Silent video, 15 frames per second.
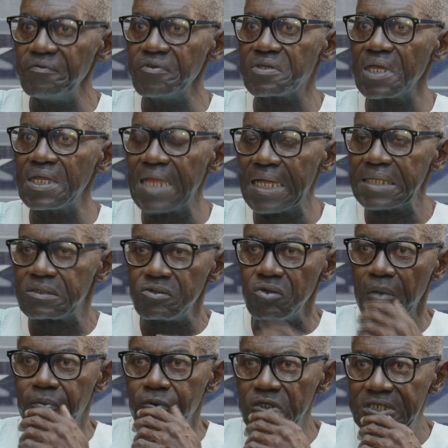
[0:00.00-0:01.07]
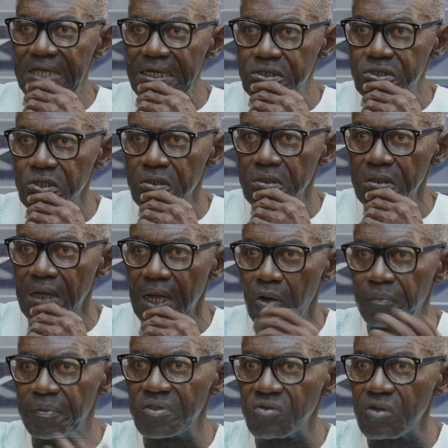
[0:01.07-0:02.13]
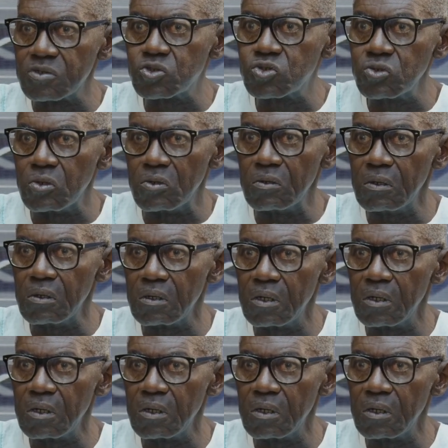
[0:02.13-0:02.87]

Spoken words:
say that your projection, I hope it's not true,